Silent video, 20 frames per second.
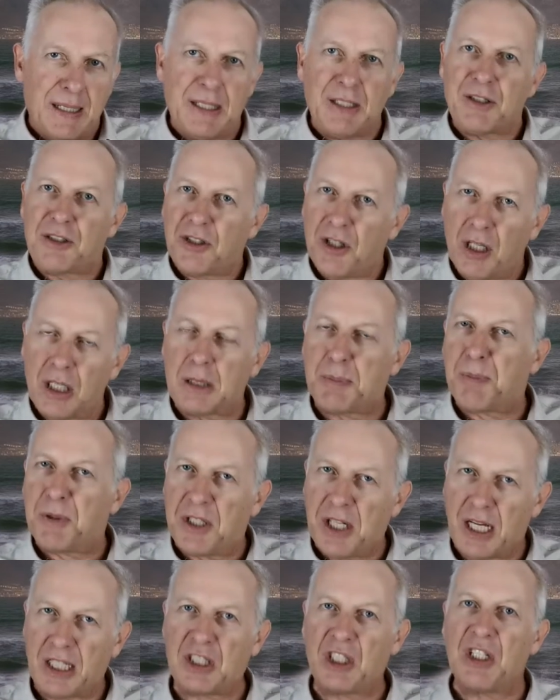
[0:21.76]
surge
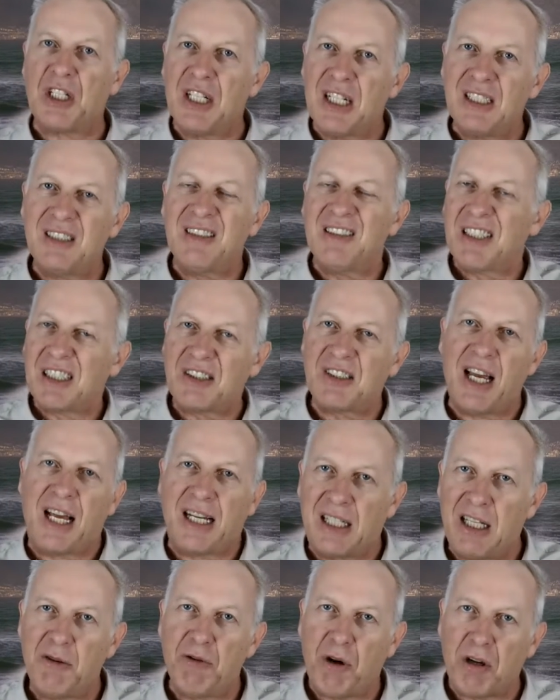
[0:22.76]
protection isn't
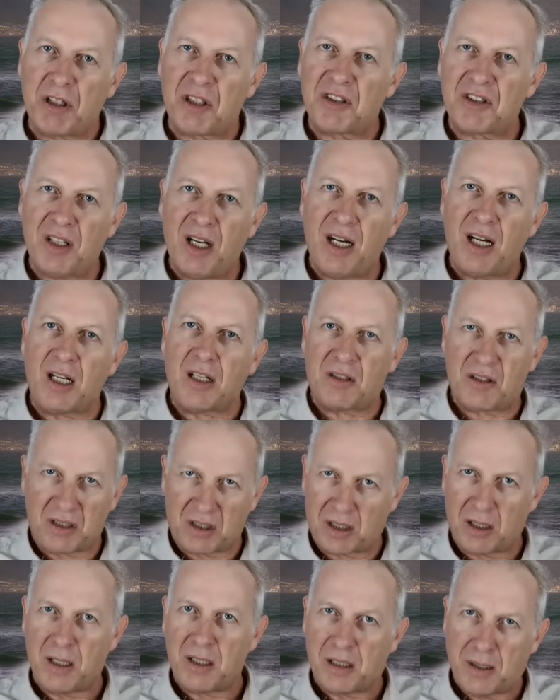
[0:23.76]
exactly rocket science.
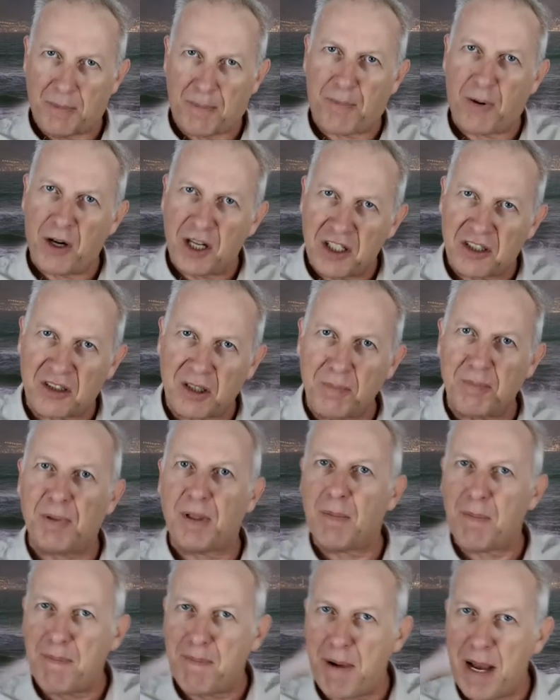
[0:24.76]
It's a pretty
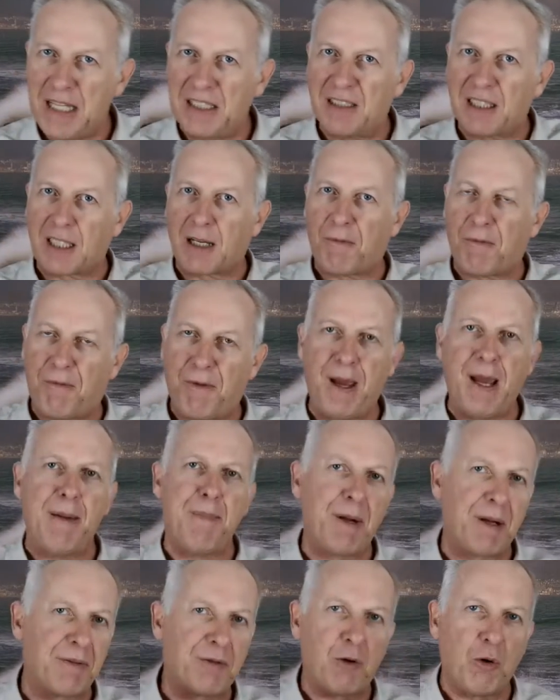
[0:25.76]
simple, basic
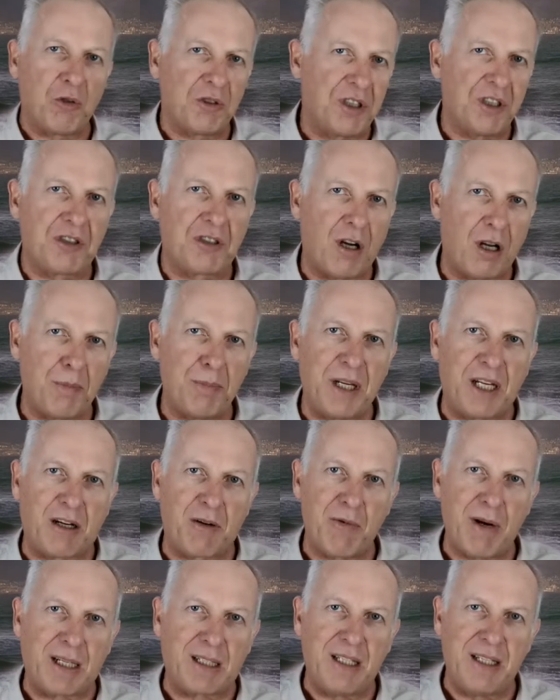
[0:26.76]
affair, but of course it's got to be
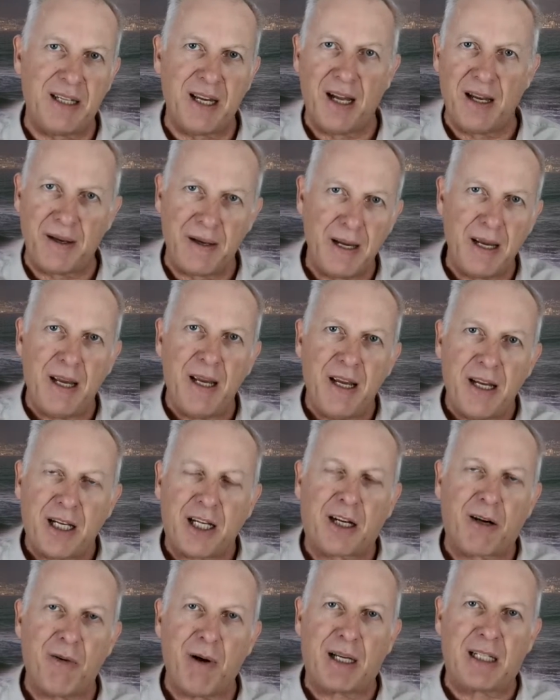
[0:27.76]
correctly done,
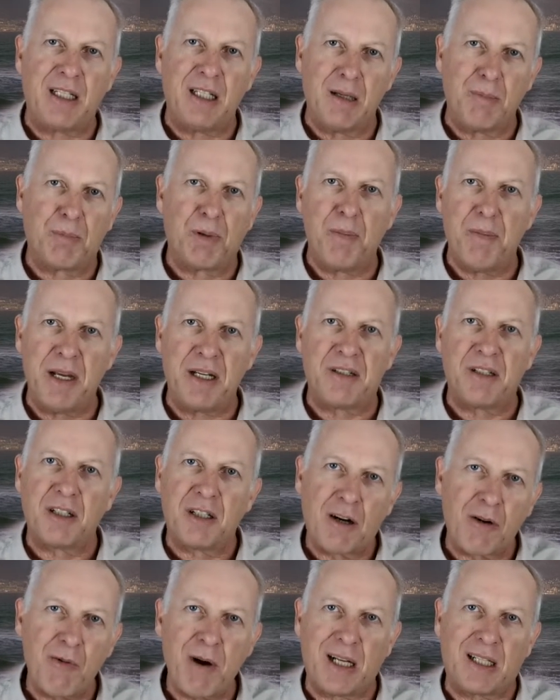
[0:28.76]
correctly
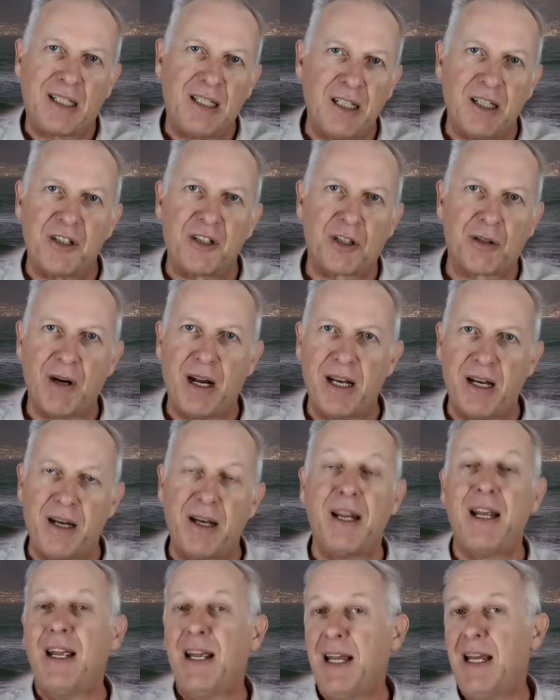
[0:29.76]
implemented, correctly
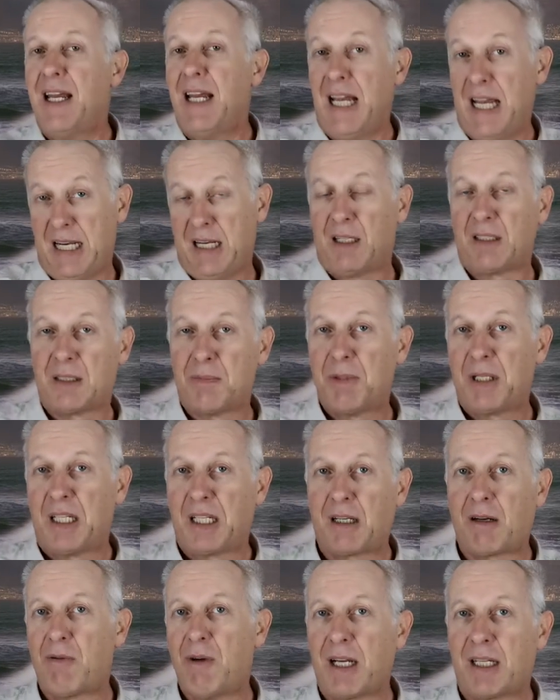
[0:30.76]
integrated, and
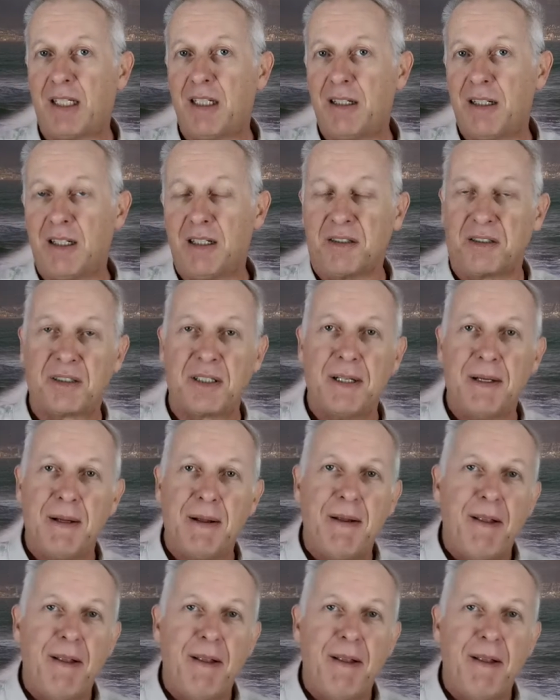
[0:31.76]
ultimately correctly earthed.